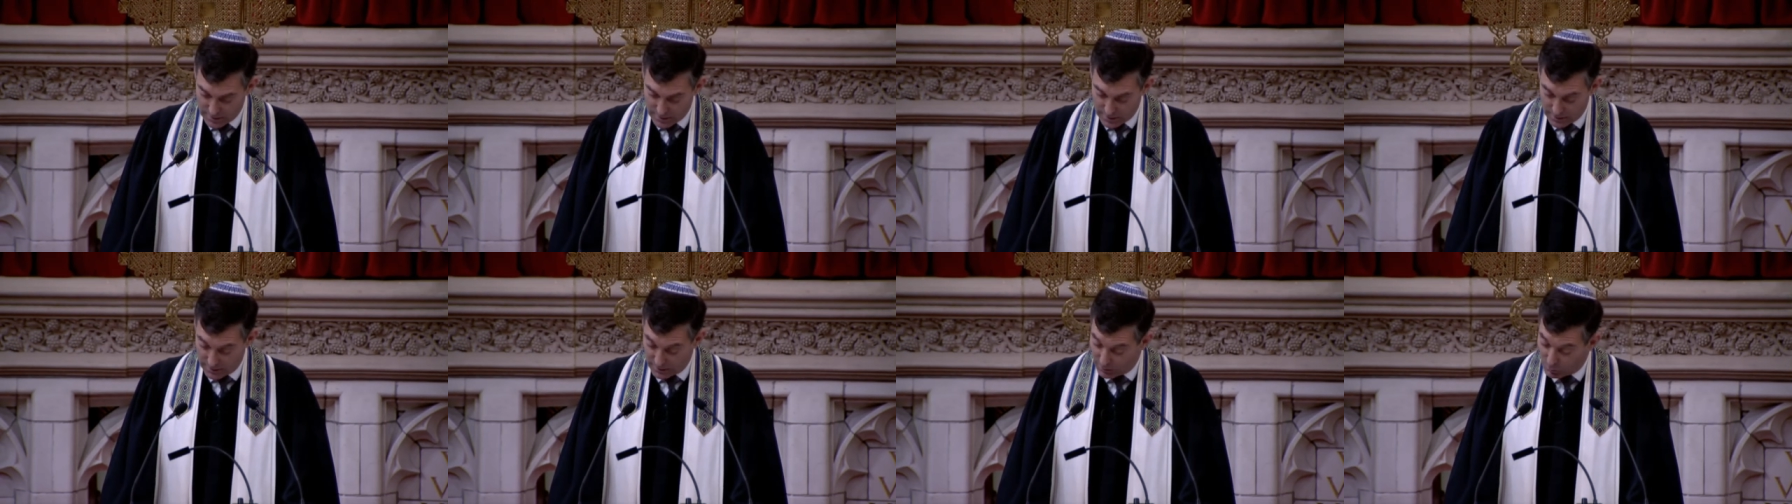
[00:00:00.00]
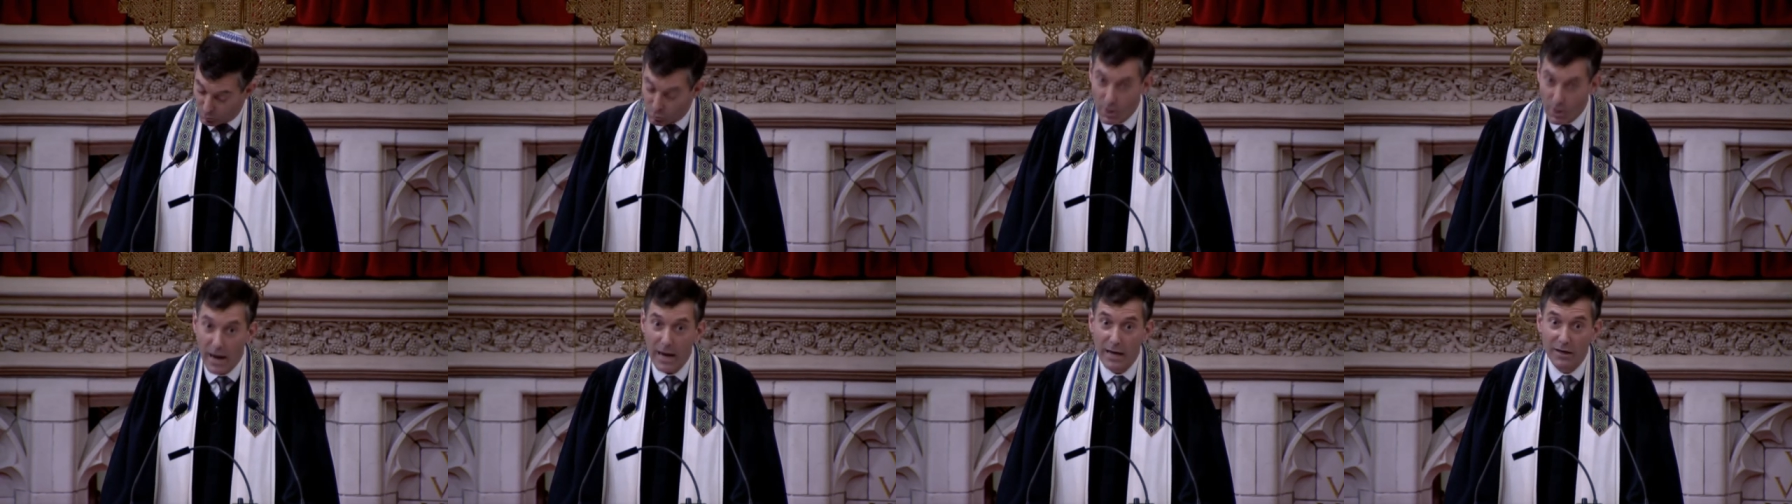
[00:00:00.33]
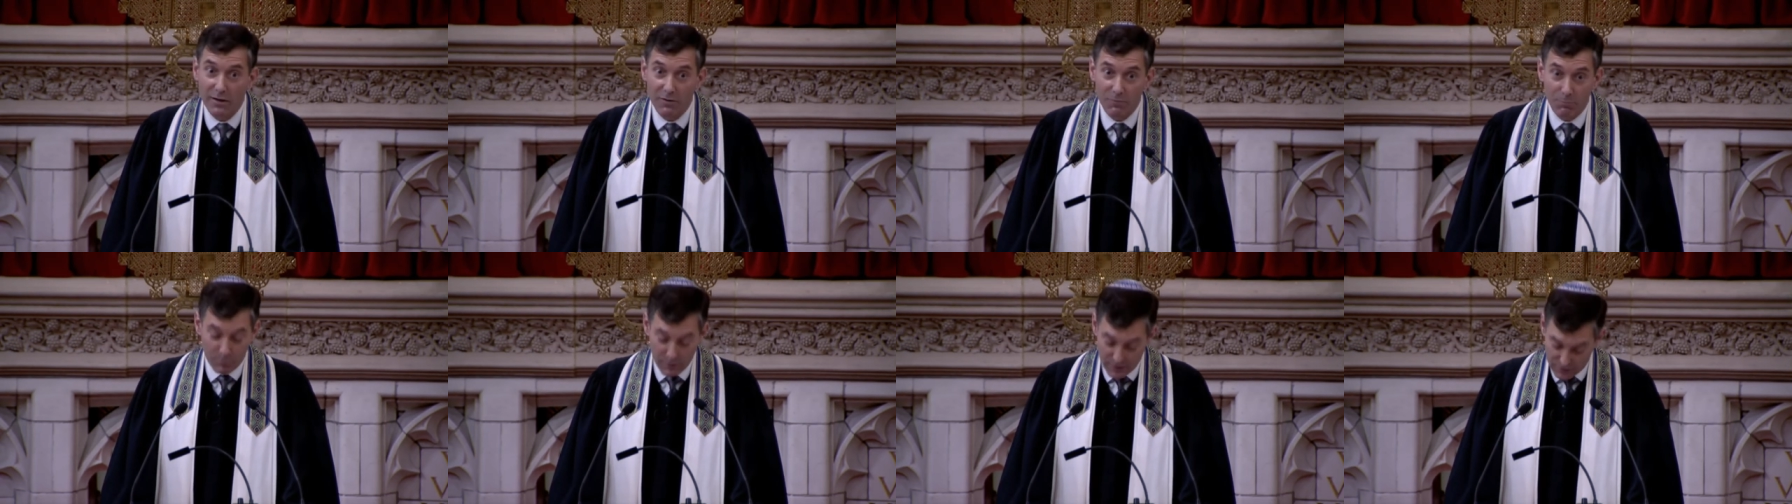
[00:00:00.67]
And in the wake
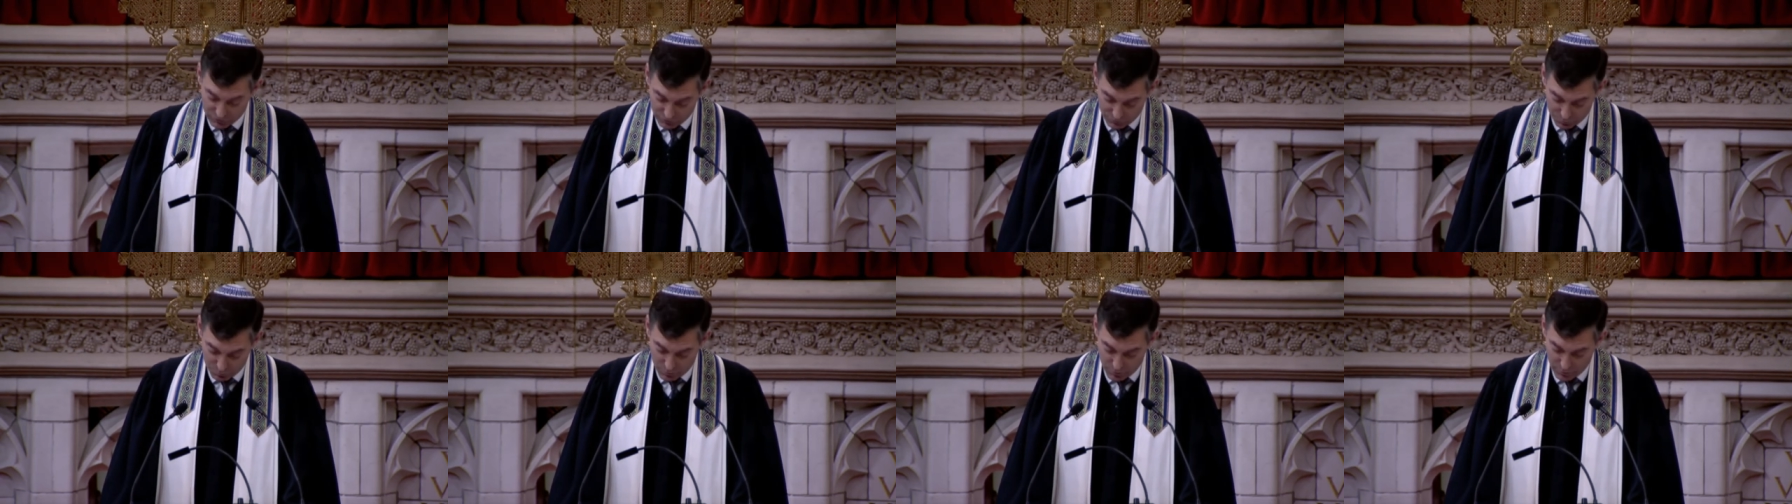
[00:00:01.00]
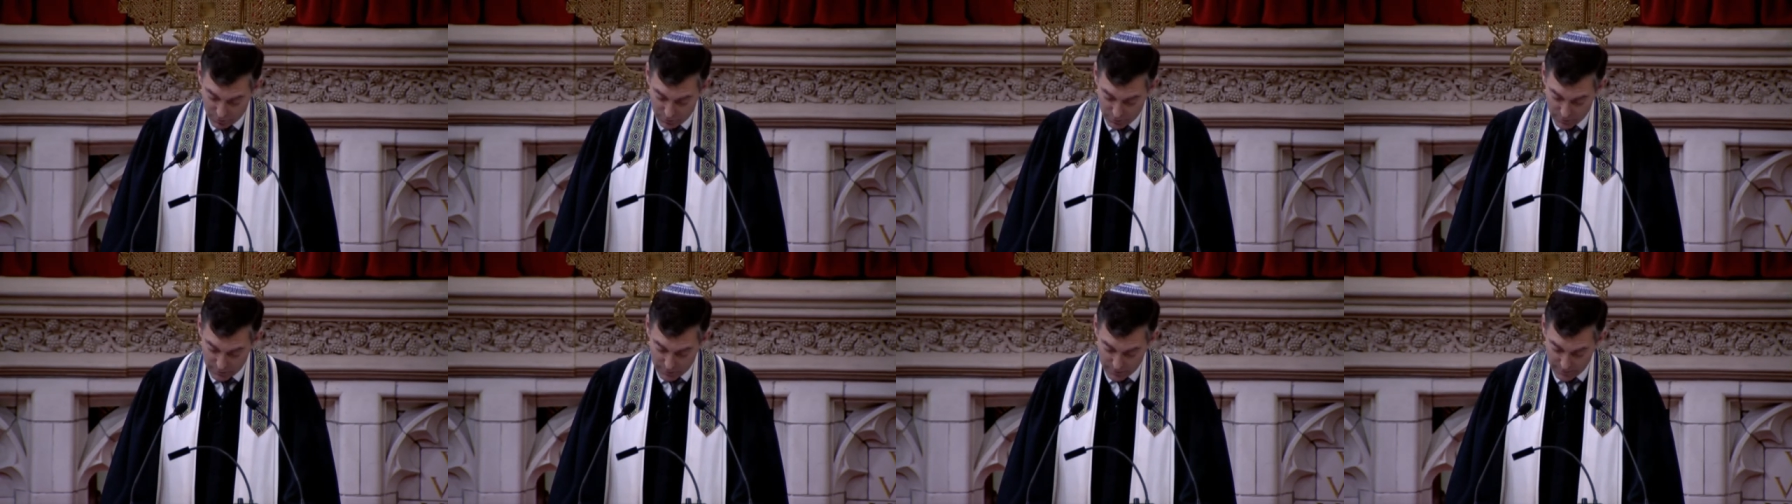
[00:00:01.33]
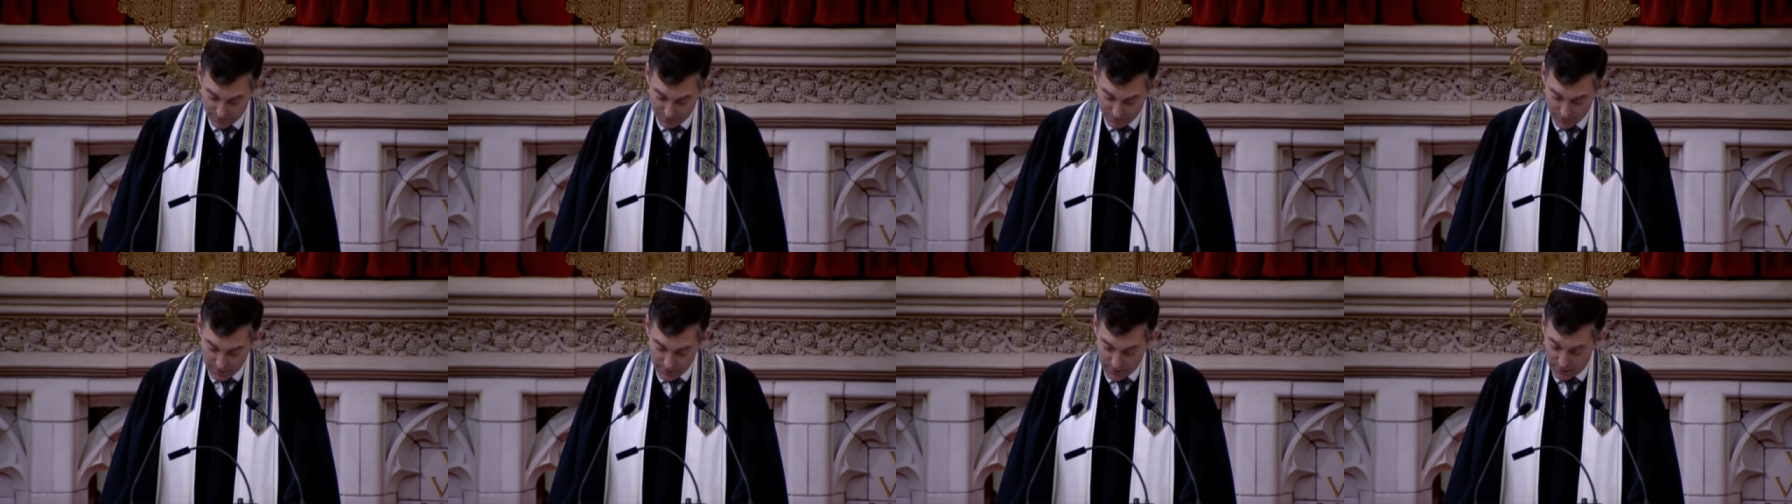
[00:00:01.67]
of Pittsburgh
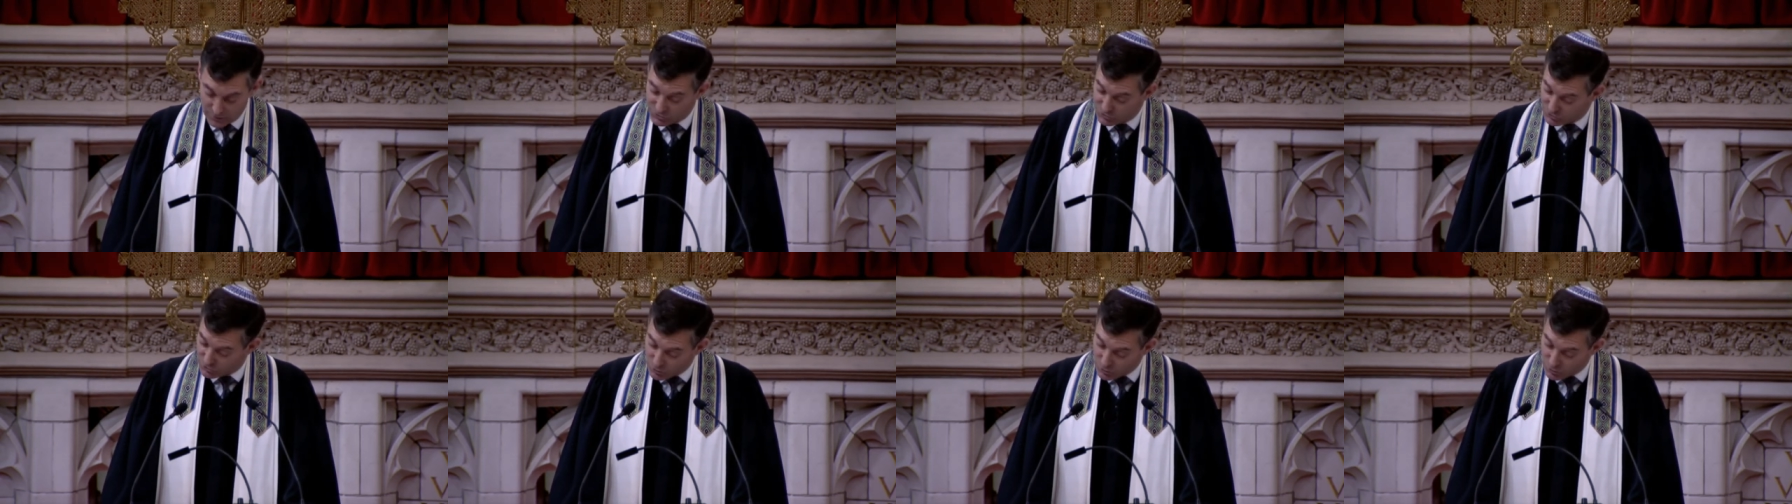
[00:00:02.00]
and